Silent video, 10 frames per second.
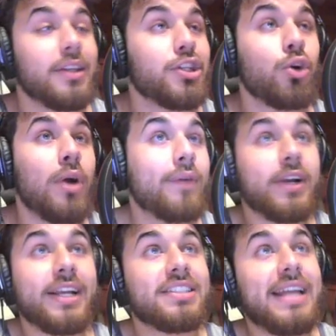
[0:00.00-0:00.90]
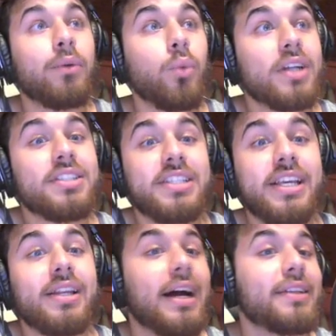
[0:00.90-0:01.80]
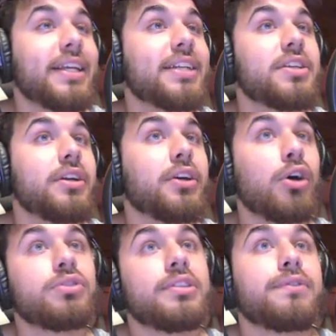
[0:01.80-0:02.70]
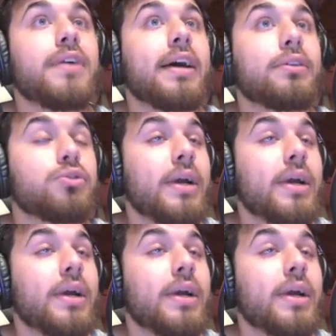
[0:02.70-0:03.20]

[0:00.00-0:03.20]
So whoever gets that 1 seed, I think, is going to go to the finals.